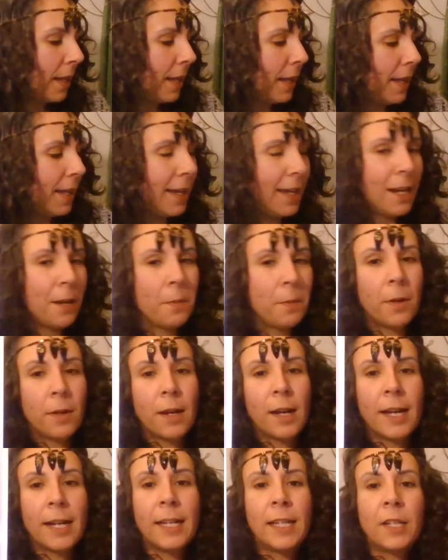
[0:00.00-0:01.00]
And I'm
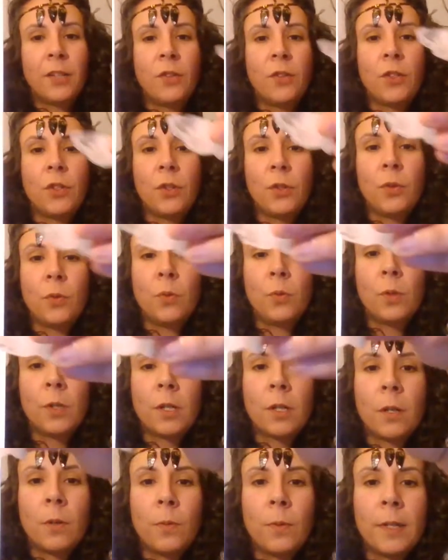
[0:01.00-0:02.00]
guided to
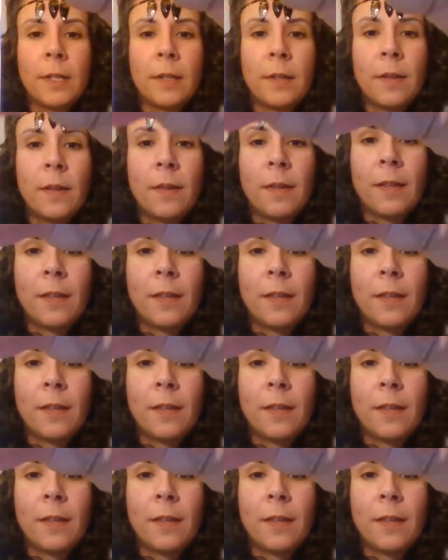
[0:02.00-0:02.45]
work with